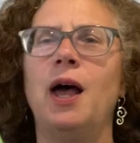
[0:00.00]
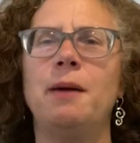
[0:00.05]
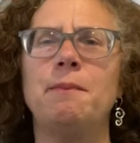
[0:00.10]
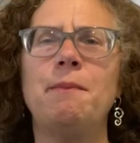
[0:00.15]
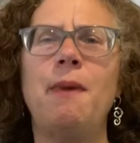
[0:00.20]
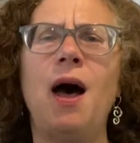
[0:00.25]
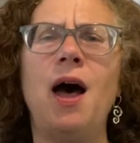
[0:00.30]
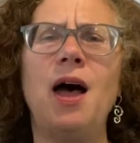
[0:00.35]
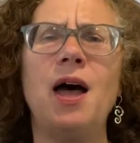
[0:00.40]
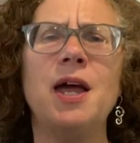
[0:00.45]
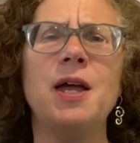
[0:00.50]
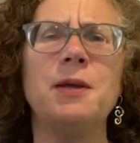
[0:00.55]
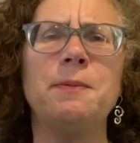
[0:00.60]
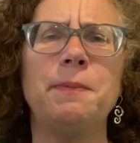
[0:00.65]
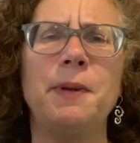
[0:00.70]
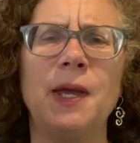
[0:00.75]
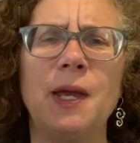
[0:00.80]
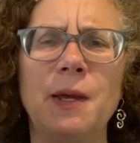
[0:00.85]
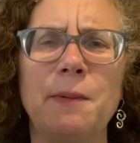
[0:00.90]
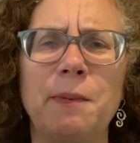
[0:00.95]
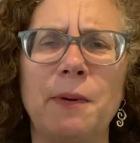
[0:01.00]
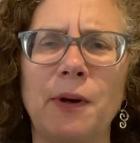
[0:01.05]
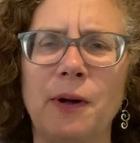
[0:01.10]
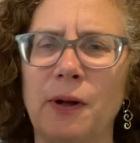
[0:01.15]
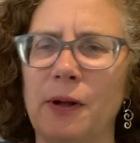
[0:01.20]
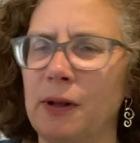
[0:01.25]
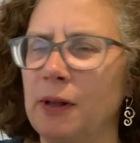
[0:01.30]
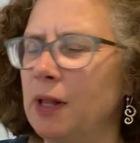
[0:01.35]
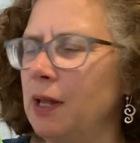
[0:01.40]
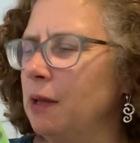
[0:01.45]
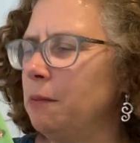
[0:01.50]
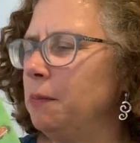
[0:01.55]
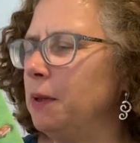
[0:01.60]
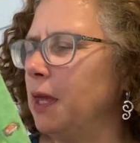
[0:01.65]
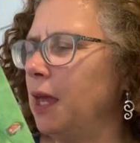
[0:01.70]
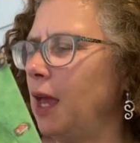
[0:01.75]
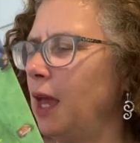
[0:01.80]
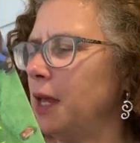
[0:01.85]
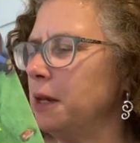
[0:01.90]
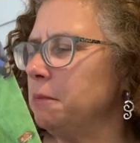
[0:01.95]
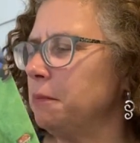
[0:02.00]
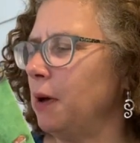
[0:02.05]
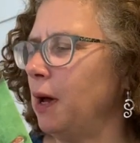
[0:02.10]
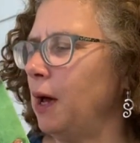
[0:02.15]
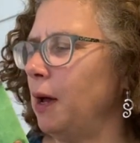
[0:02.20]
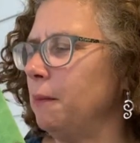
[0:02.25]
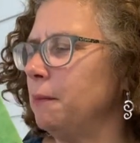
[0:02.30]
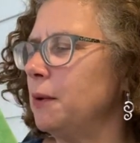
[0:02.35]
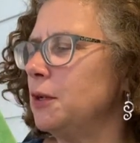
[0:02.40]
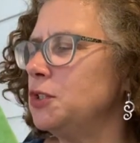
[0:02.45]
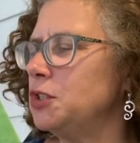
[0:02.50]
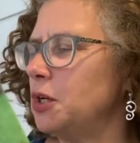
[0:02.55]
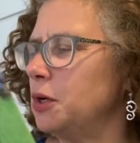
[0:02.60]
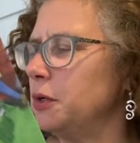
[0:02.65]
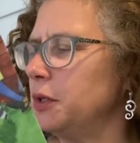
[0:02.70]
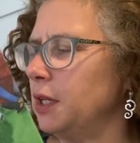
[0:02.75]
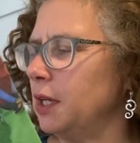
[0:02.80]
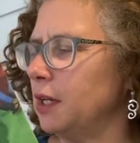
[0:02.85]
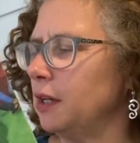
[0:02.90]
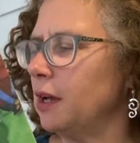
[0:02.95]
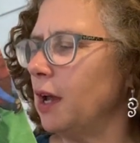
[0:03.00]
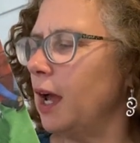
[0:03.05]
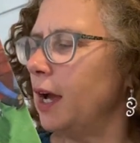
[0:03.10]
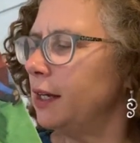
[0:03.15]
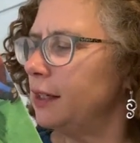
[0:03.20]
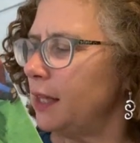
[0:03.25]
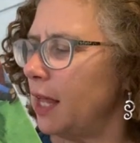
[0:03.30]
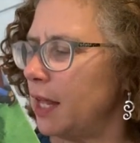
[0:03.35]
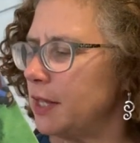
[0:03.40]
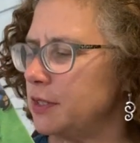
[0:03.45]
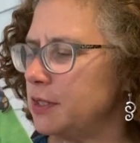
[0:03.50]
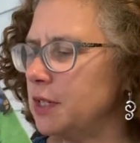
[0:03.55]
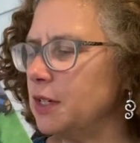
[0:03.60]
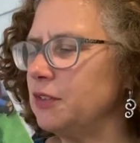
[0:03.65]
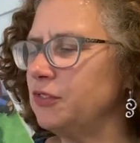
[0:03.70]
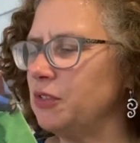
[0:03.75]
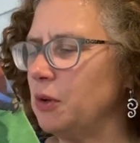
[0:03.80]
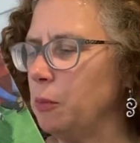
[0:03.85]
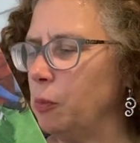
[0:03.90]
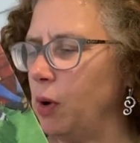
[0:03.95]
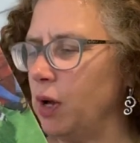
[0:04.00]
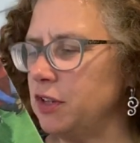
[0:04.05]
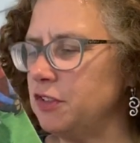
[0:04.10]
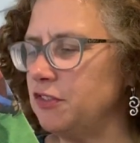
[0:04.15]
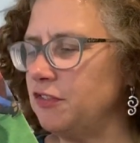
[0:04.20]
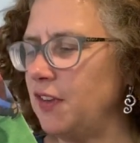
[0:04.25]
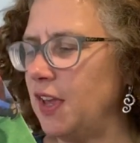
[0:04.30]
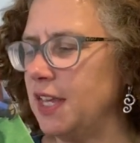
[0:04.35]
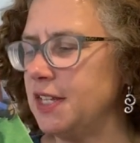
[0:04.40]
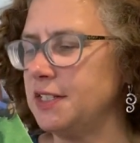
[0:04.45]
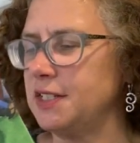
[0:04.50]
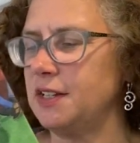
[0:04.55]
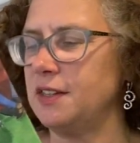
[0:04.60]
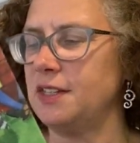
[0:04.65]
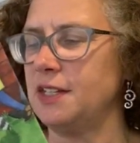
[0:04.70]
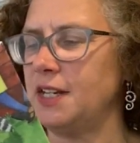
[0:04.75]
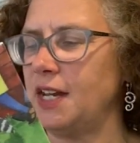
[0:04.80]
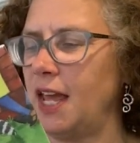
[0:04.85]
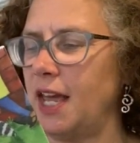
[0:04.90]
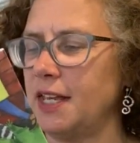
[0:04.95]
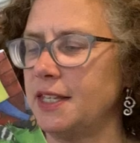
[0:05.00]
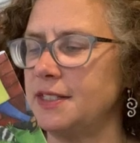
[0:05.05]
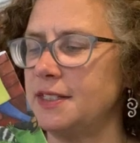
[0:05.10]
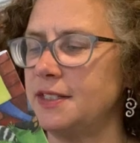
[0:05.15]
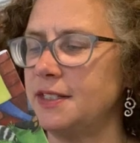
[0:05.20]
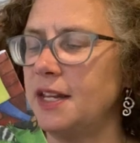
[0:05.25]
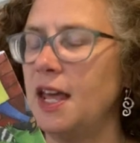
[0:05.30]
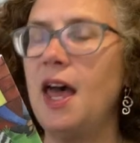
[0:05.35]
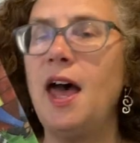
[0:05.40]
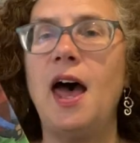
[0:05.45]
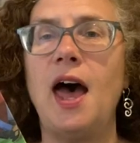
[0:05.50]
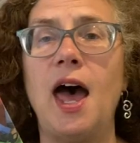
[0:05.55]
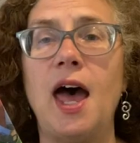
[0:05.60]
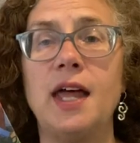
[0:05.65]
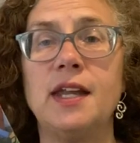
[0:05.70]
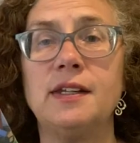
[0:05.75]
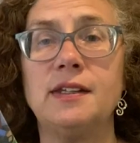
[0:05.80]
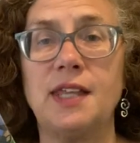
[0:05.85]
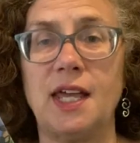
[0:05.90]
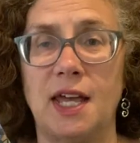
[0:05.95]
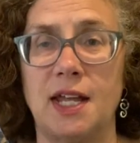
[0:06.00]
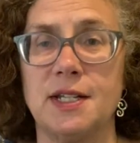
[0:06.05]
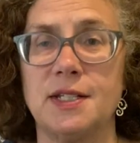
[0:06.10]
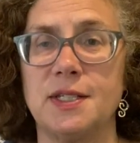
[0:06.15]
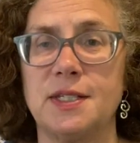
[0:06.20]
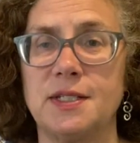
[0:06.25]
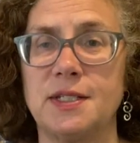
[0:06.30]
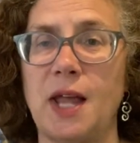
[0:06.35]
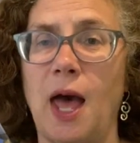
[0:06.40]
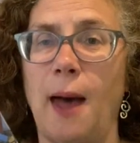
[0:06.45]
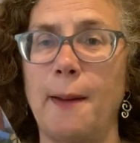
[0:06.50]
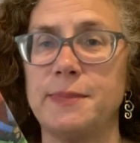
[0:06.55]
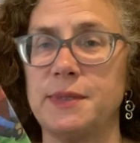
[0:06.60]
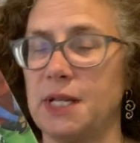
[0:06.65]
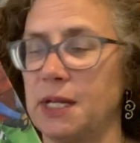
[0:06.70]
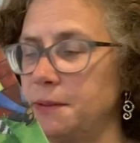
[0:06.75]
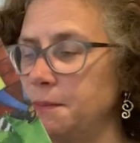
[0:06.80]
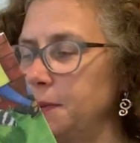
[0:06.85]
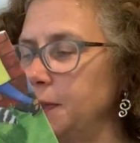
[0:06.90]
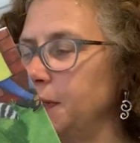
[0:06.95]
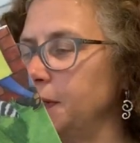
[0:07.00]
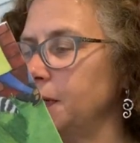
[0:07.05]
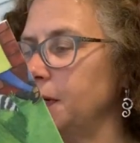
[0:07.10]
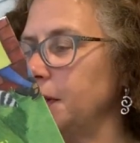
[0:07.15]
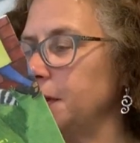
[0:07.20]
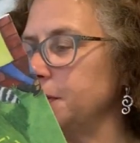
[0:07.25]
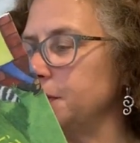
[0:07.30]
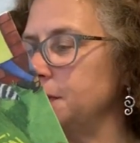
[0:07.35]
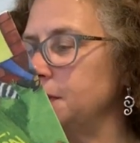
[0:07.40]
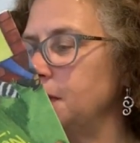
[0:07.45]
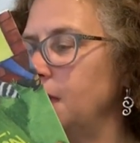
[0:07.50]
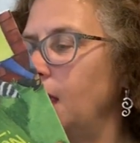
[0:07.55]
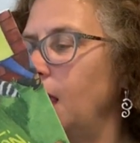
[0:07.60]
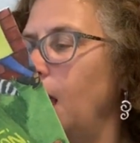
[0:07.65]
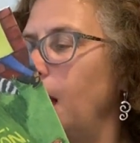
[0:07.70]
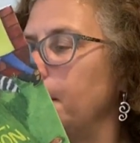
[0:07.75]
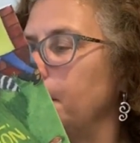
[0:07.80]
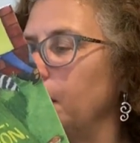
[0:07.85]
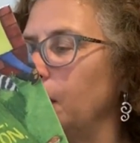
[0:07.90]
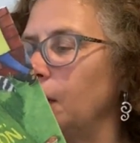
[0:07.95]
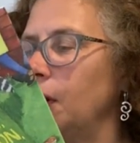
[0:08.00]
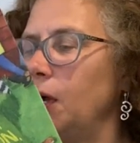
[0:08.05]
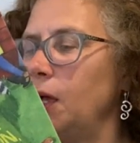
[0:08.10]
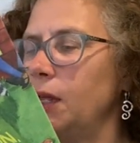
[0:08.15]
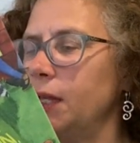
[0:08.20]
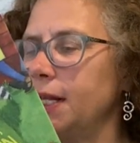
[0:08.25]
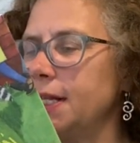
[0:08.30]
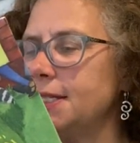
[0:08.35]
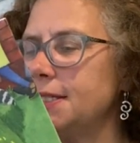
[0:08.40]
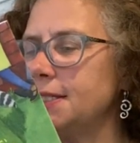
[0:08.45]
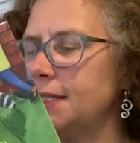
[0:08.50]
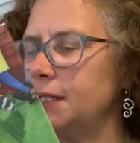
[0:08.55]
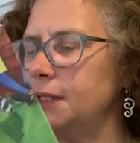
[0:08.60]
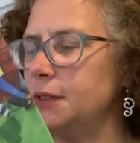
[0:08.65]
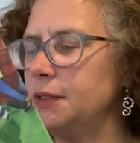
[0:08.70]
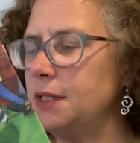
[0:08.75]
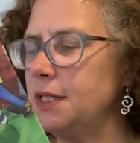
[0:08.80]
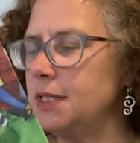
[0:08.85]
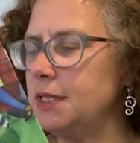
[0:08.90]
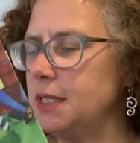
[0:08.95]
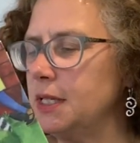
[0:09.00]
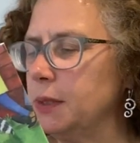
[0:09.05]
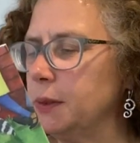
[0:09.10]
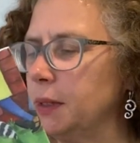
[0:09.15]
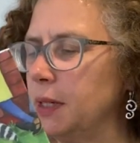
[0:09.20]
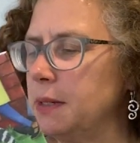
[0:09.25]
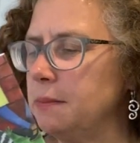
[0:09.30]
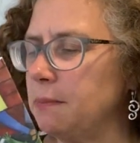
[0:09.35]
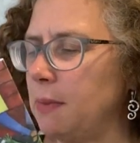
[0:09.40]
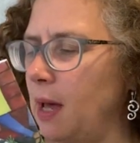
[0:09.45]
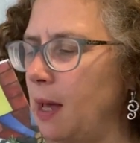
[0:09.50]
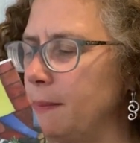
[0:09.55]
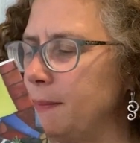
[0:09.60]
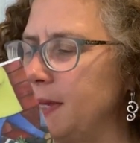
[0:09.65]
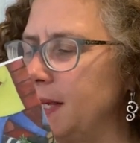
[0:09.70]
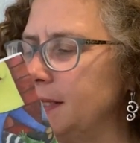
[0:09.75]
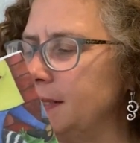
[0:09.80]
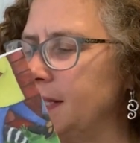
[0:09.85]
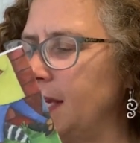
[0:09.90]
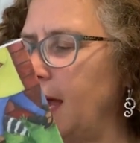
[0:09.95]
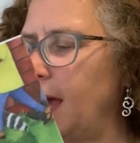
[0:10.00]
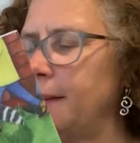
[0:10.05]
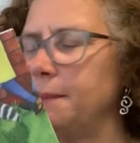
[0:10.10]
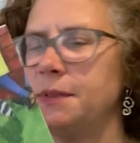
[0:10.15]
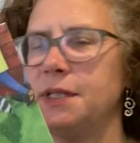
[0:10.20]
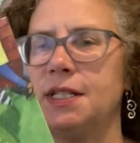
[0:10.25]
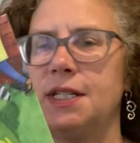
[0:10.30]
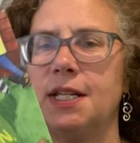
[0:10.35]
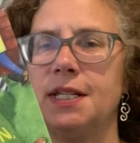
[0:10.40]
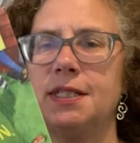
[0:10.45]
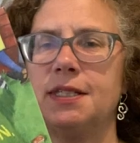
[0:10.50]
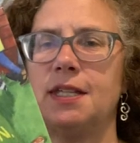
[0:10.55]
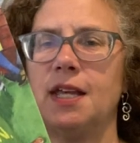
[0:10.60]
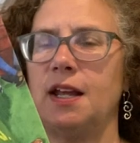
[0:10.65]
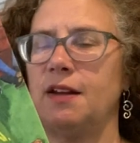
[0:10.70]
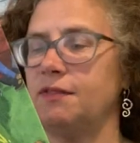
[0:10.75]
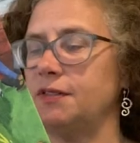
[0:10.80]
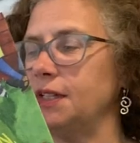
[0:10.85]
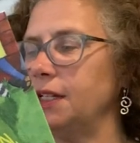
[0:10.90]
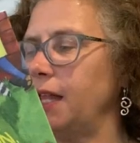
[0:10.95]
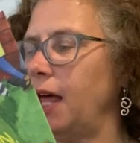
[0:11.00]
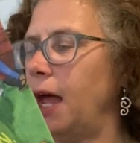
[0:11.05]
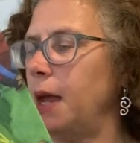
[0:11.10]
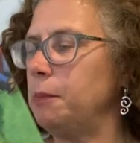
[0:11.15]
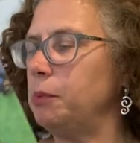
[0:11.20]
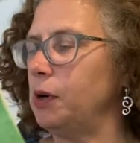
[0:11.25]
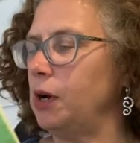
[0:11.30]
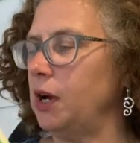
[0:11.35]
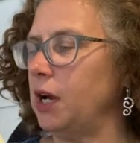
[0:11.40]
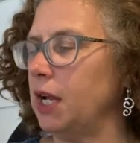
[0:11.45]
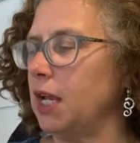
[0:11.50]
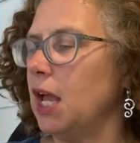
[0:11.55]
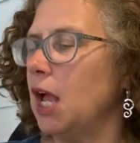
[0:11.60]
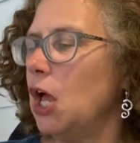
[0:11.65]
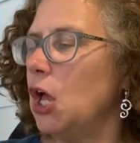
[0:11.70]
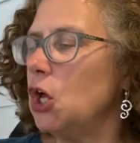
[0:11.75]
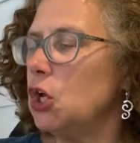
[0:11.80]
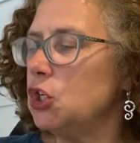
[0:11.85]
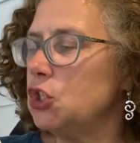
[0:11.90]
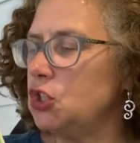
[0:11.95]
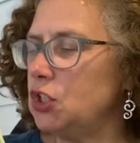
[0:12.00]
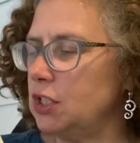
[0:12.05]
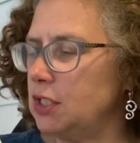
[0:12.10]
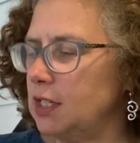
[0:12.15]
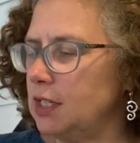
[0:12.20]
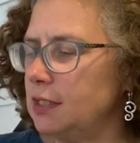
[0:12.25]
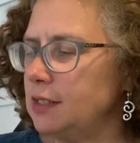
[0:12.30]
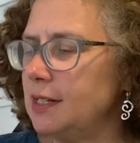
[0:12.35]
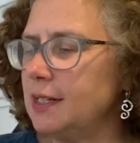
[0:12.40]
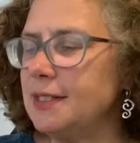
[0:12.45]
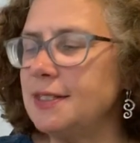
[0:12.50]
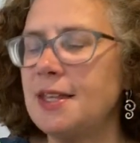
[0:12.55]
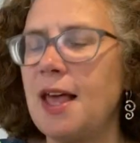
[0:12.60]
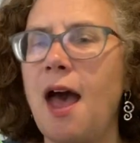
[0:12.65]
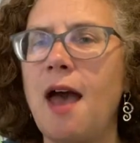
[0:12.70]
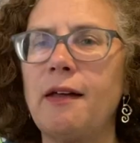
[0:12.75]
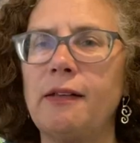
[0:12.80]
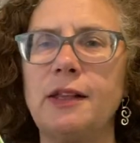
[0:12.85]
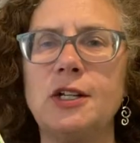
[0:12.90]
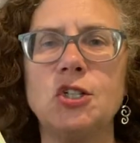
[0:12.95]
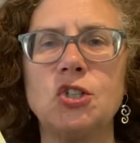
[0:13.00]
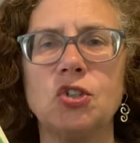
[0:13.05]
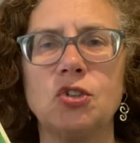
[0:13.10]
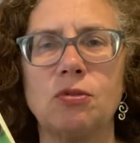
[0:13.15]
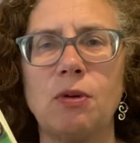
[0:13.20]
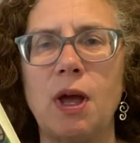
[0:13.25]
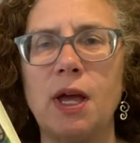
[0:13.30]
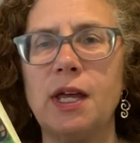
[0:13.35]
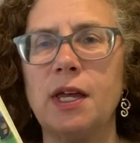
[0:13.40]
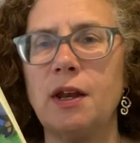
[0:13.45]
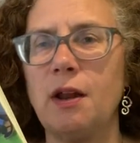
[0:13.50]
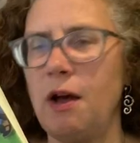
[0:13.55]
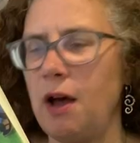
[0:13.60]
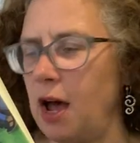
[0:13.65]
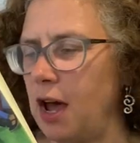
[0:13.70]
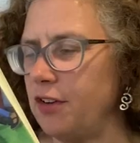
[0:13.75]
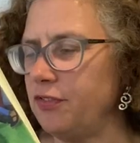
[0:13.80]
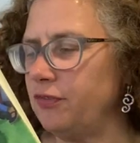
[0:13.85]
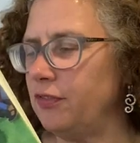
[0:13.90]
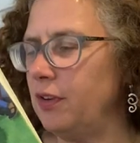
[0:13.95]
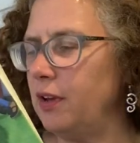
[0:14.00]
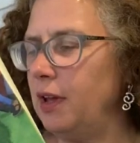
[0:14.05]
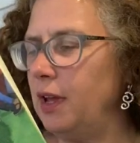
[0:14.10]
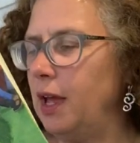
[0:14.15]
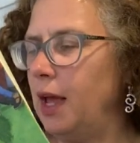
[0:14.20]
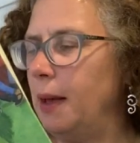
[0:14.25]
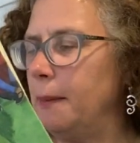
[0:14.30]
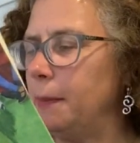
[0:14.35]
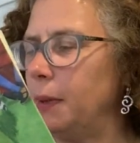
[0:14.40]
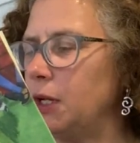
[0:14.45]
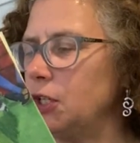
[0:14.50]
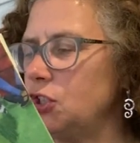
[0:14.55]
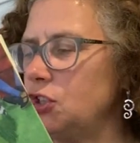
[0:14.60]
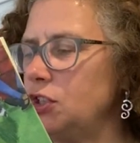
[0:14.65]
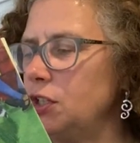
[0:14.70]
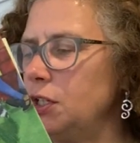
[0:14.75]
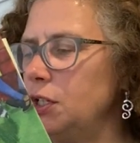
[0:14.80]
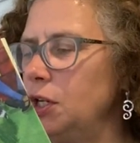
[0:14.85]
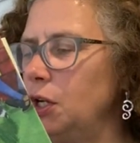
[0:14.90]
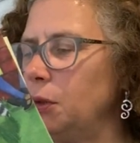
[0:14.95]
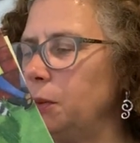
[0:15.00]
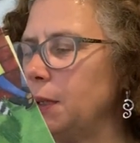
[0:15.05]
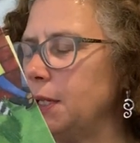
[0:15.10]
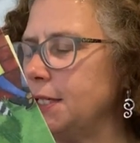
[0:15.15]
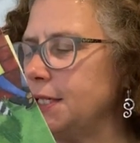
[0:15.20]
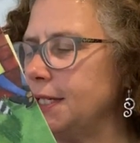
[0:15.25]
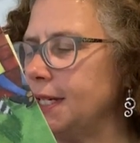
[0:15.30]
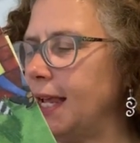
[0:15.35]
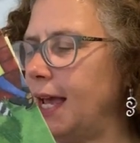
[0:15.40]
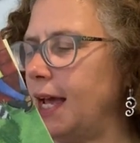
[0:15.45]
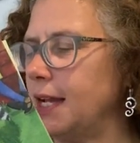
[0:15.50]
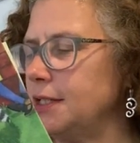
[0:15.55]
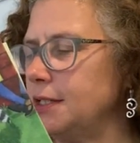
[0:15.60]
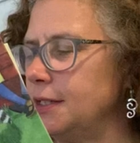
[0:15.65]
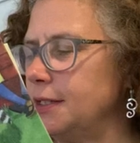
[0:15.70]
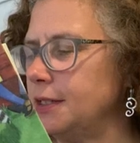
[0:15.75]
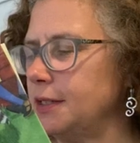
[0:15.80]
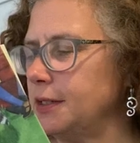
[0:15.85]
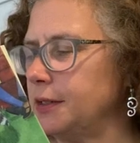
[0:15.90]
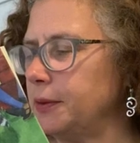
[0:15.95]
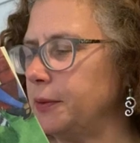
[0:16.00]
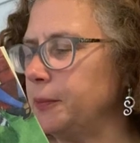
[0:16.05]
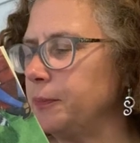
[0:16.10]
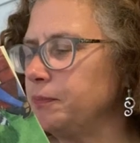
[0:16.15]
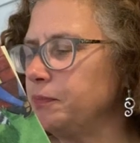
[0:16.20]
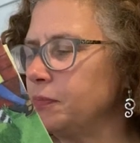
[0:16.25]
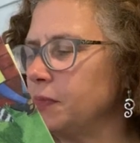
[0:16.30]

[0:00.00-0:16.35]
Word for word: My people, began Mom, joking, glancing from one face to the next, and then stopped on Pearl's. Pearl considered the secret Mom had kept to save the library. She didn't exactly shrug it off, but she knew what she had to do.